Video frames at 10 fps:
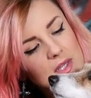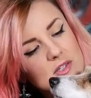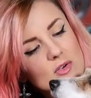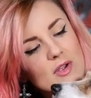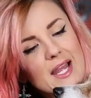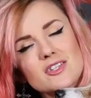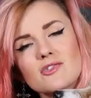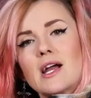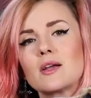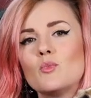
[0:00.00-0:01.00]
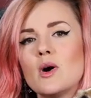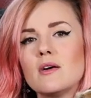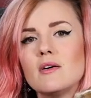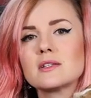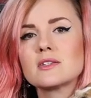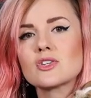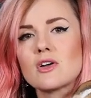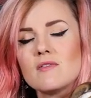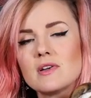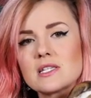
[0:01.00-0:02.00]
She's got cataract in one eye, so she
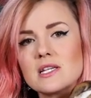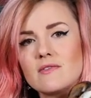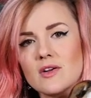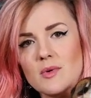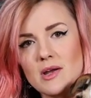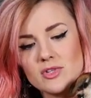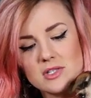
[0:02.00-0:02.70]
can't really see very well.